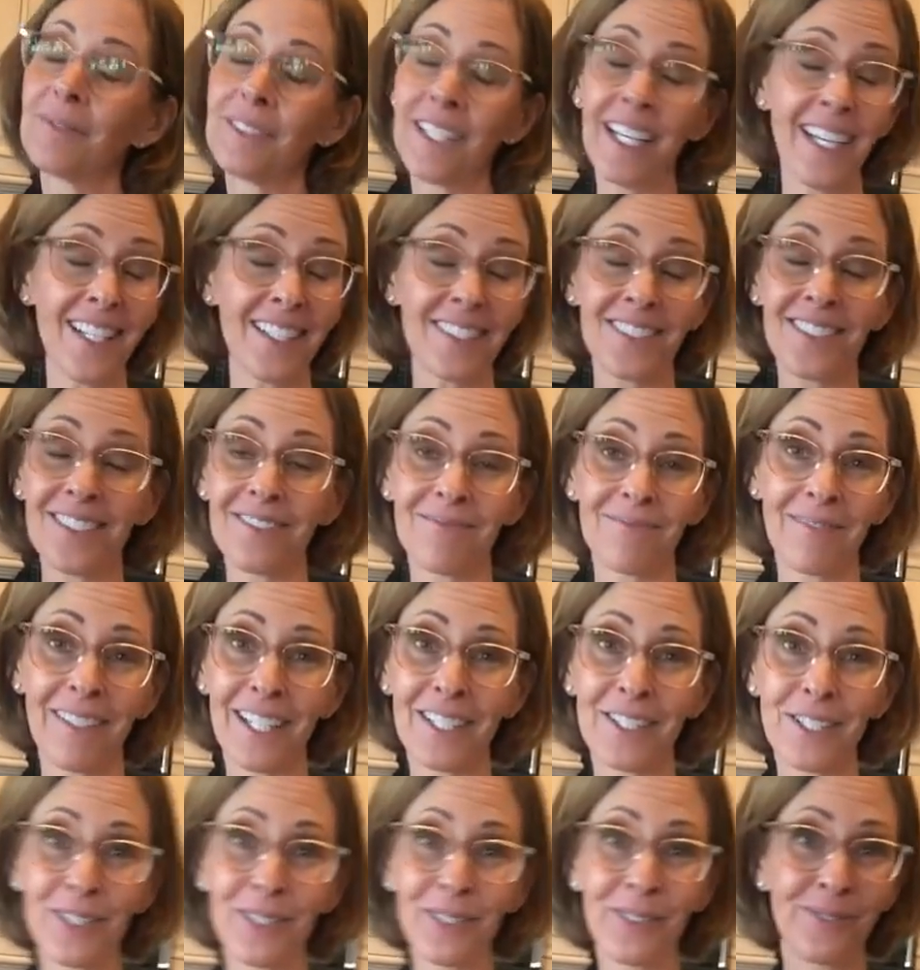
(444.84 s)
Yes,
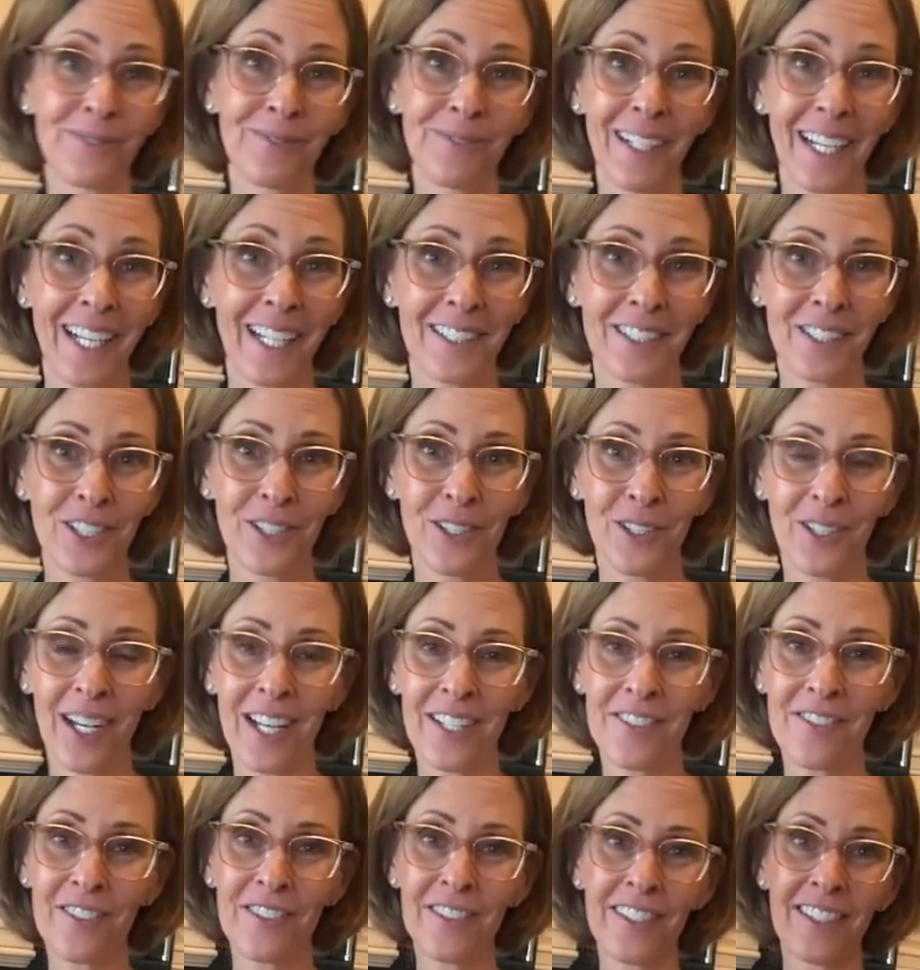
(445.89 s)
I do. I, you know,
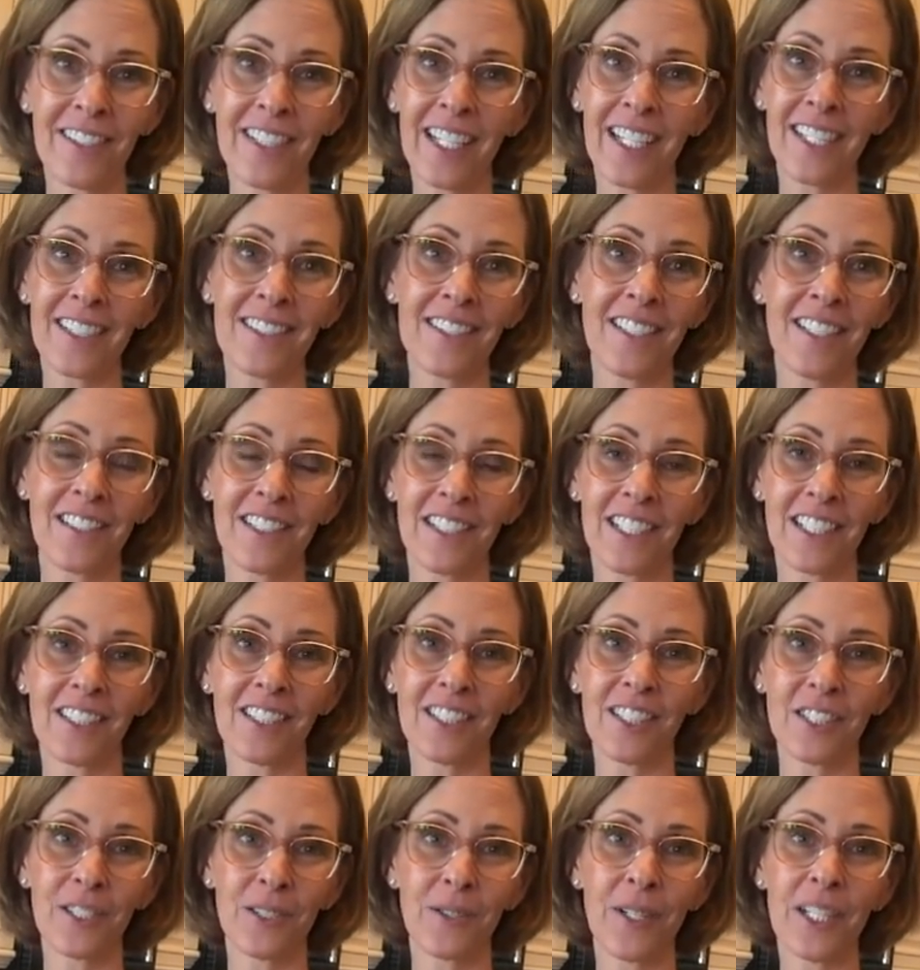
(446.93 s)
other than, like I said, the
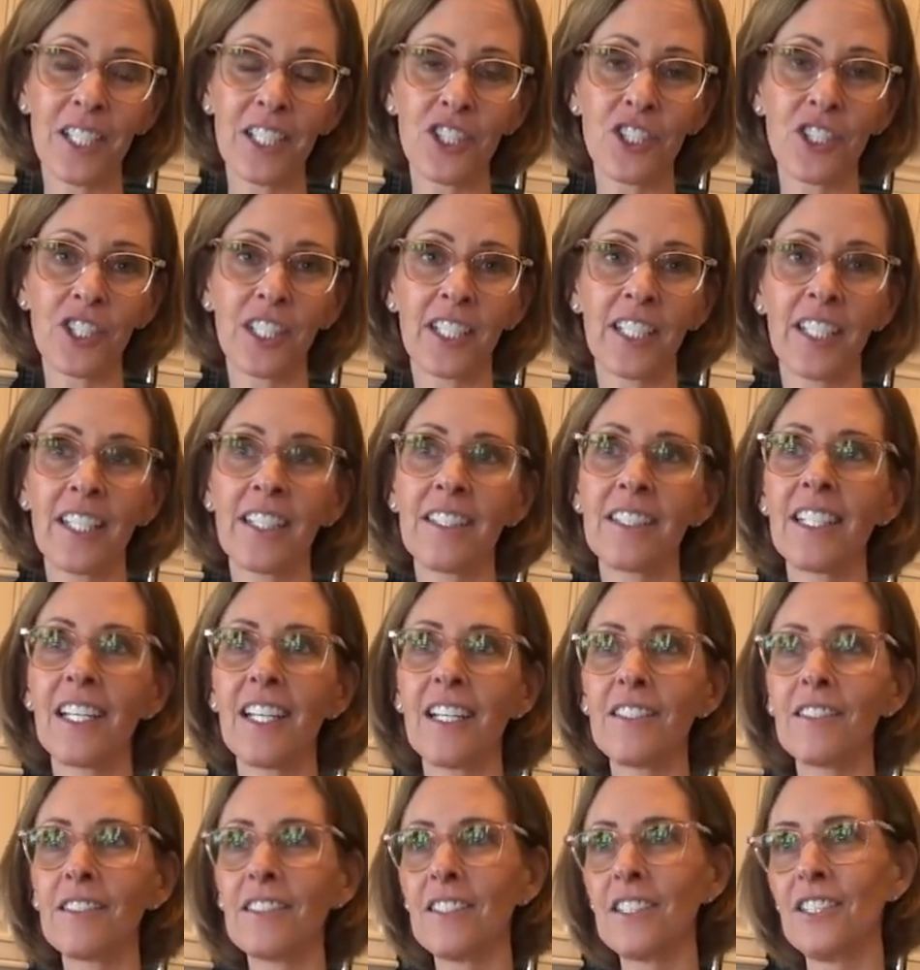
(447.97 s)
alliteration. And
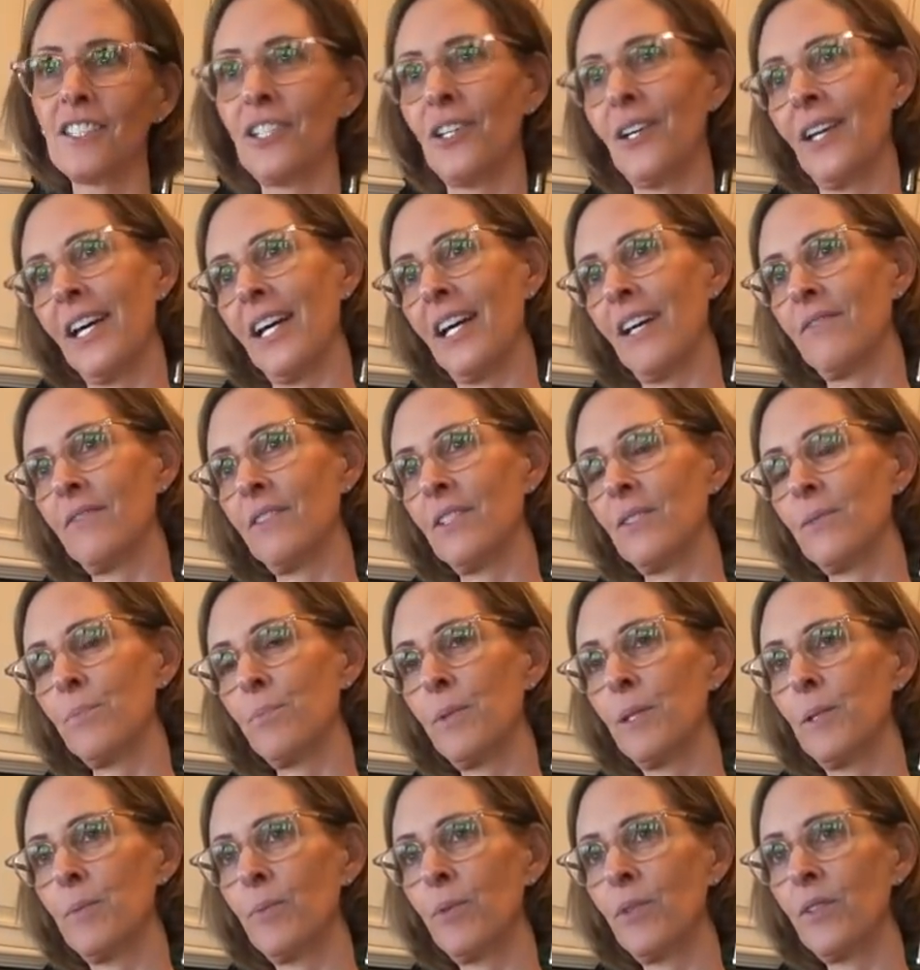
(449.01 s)
the other thing you have is
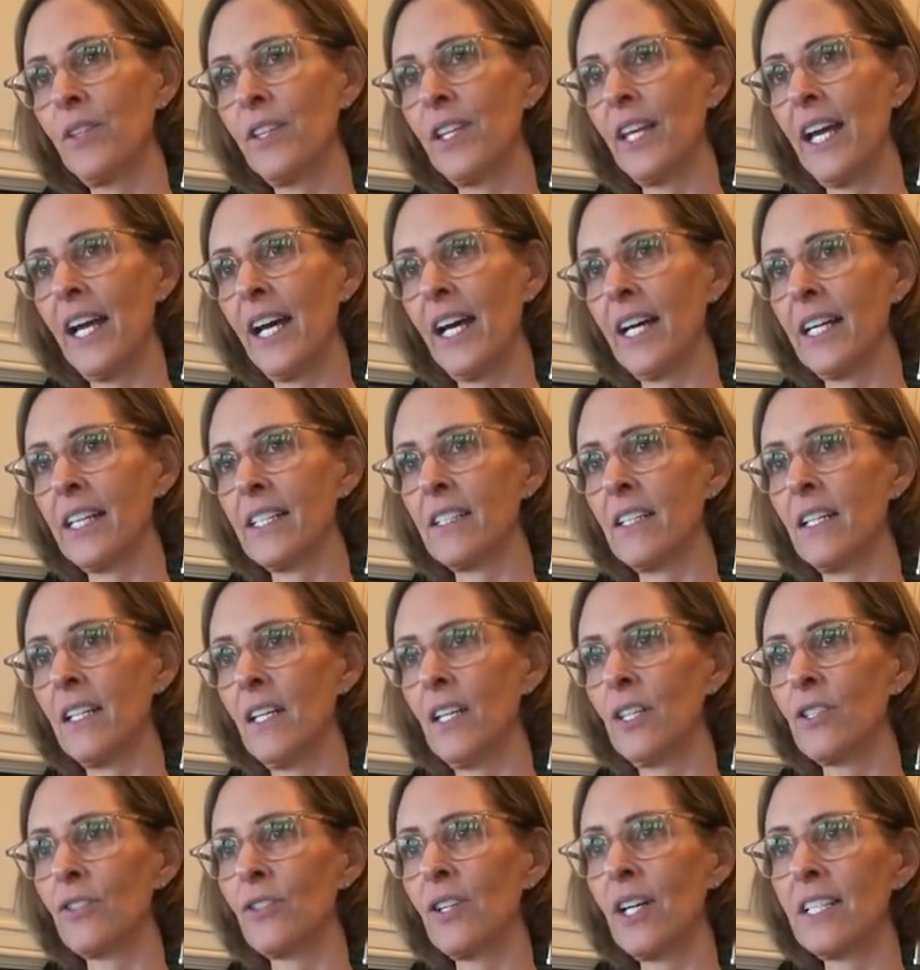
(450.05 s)
people that
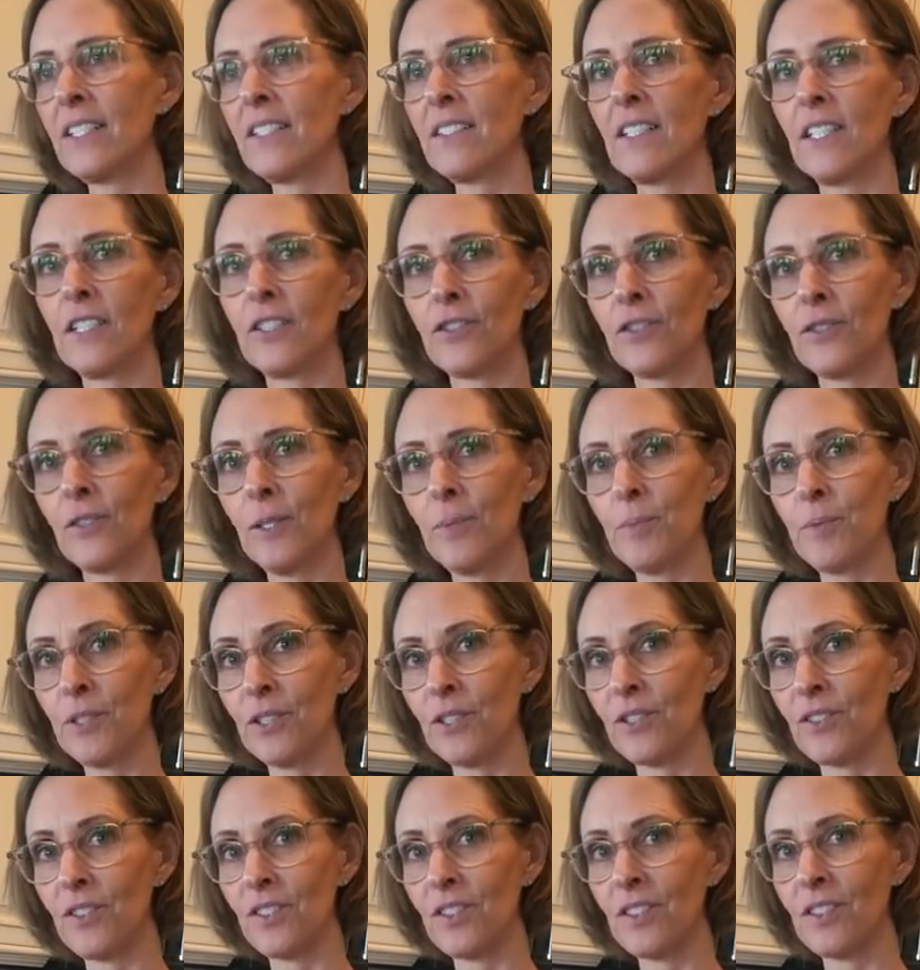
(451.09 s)
translate
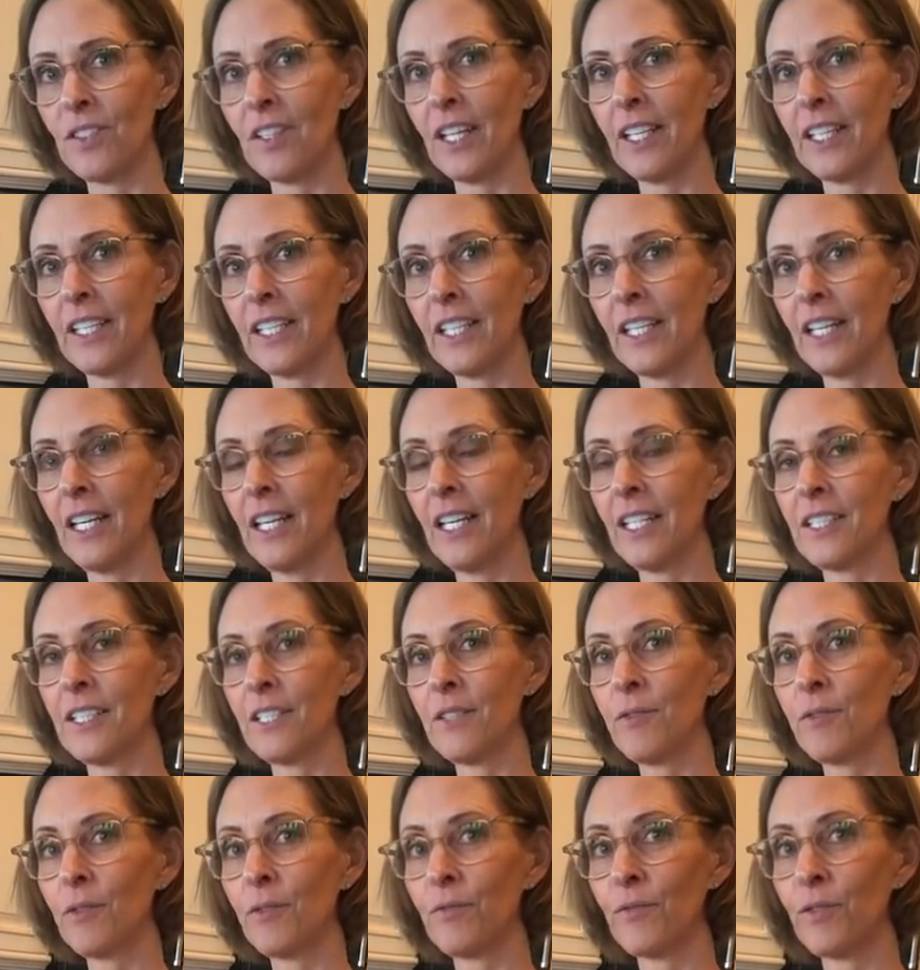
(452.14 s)
scriptures. Like yeah.
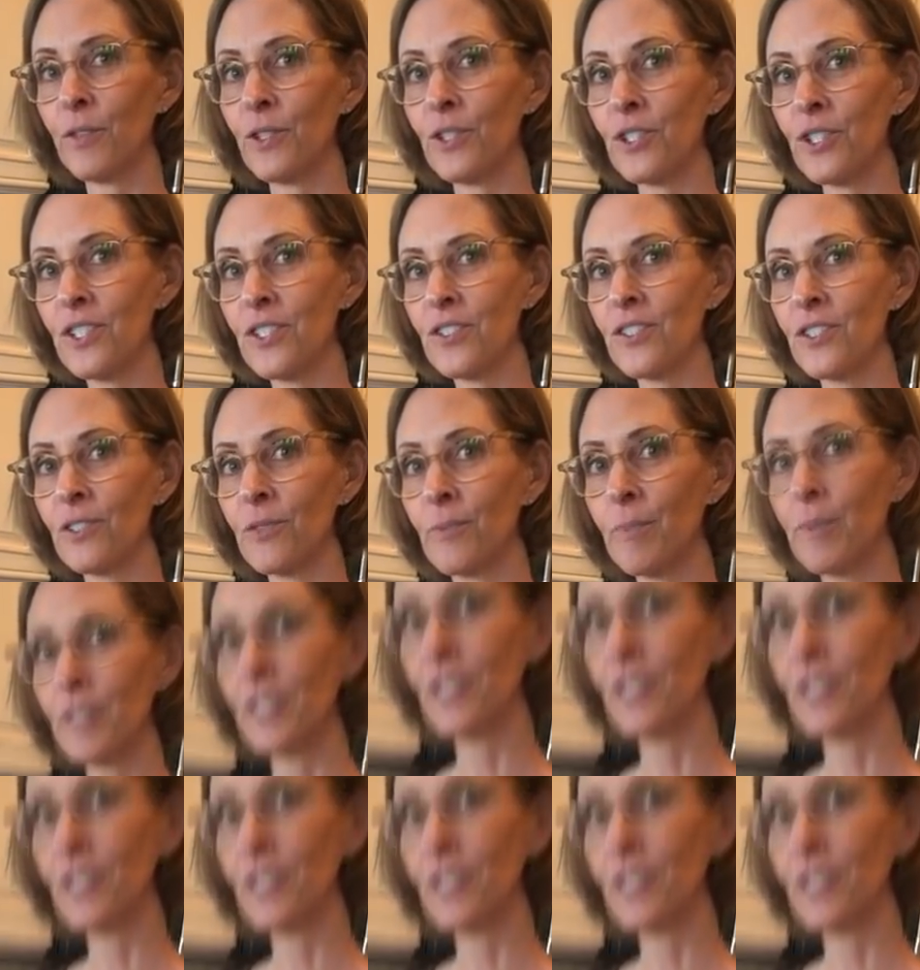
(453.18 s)
different versions are